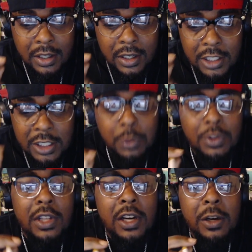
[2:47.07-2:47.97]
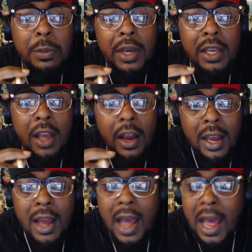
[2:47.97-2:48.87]
This shit was dumb, man. Y'all
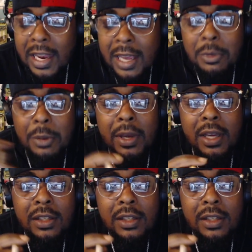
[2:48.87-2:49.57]
holler at me, man.